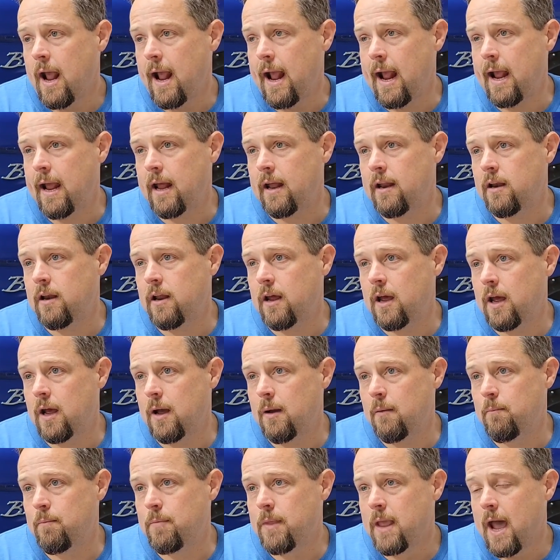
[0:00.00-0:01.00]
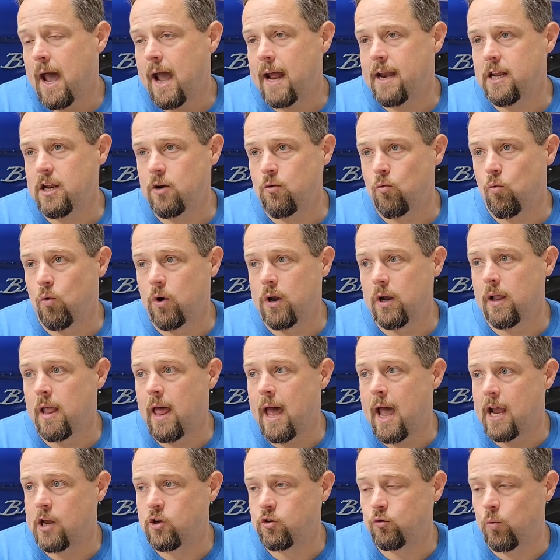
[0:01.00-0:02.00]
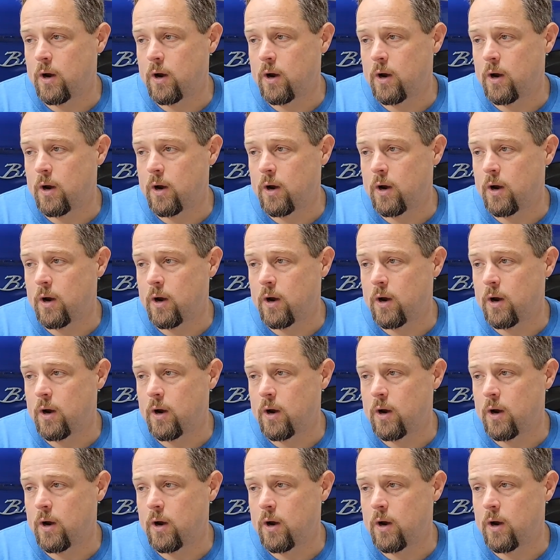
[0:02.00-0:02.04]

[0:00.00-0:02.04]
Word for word: And um, I didn't realize